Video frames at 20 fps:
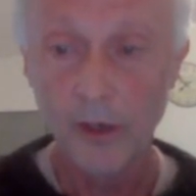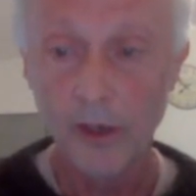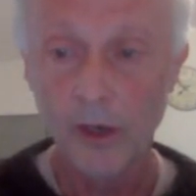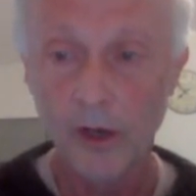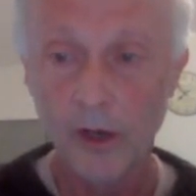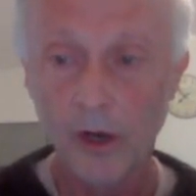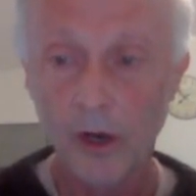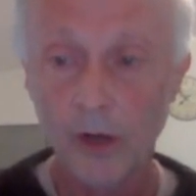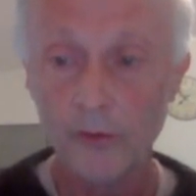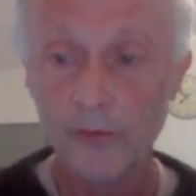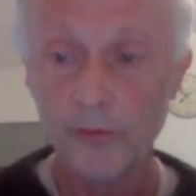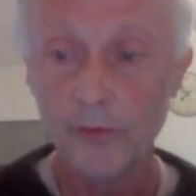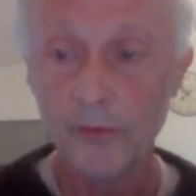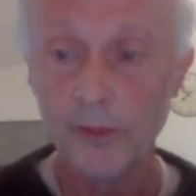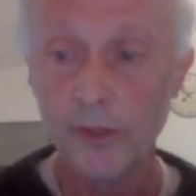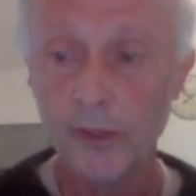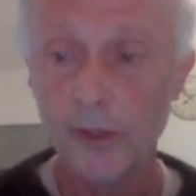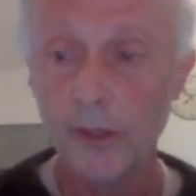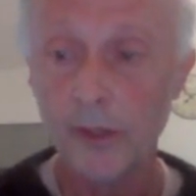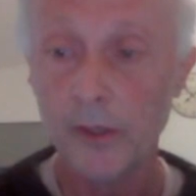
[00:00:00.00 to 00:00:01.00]
on
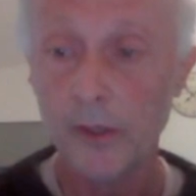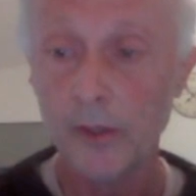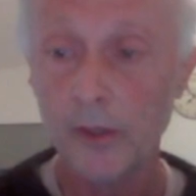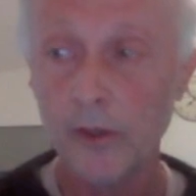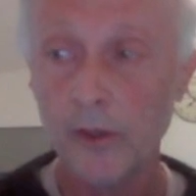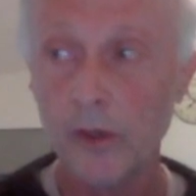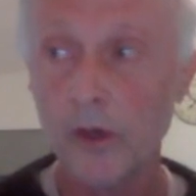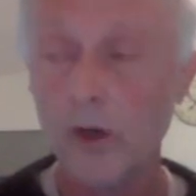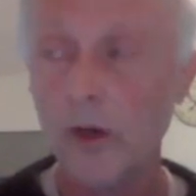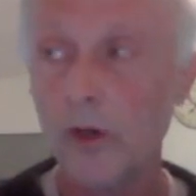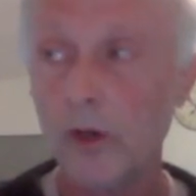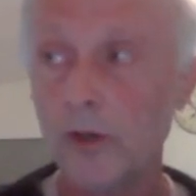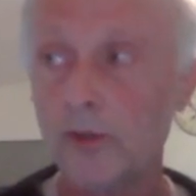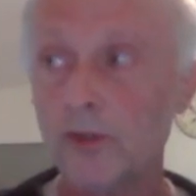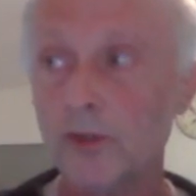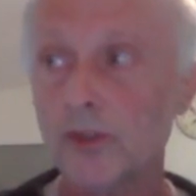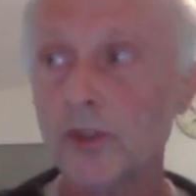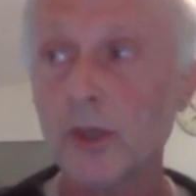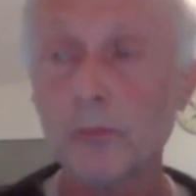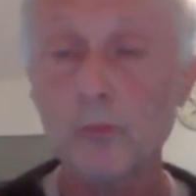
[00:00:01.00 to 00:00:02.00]

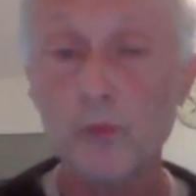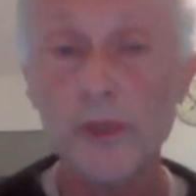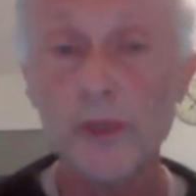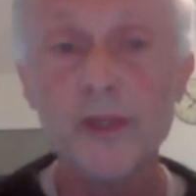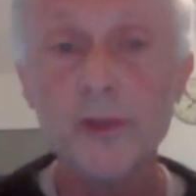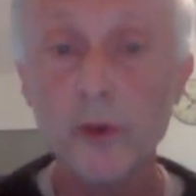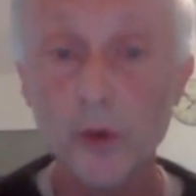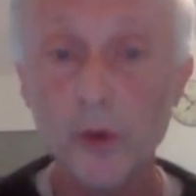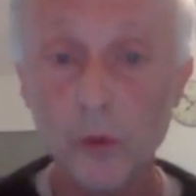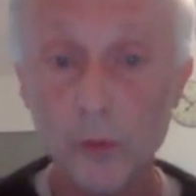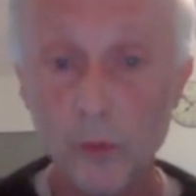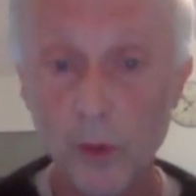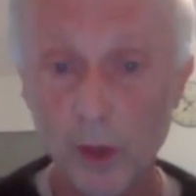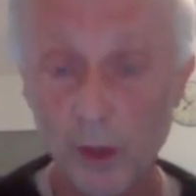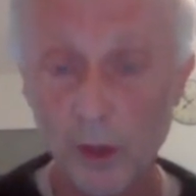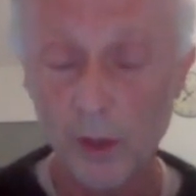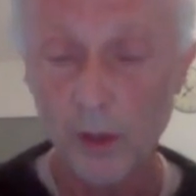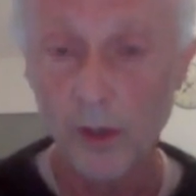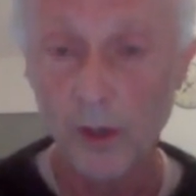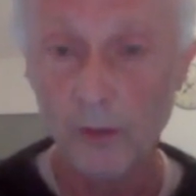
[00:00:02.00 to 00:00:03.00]
some window
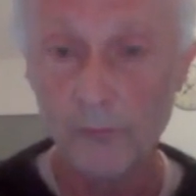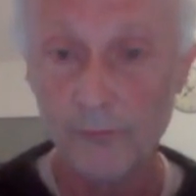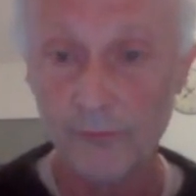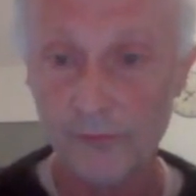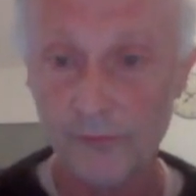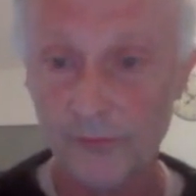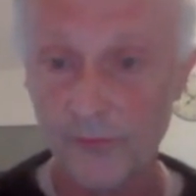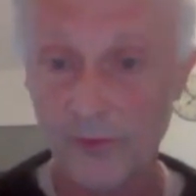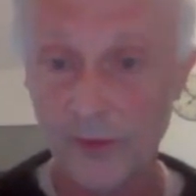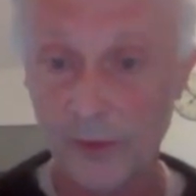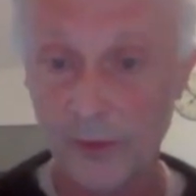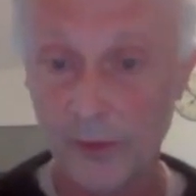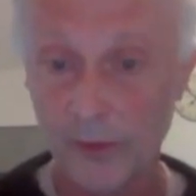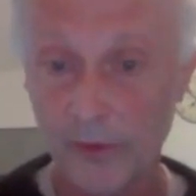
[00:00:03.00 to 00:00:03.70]
of the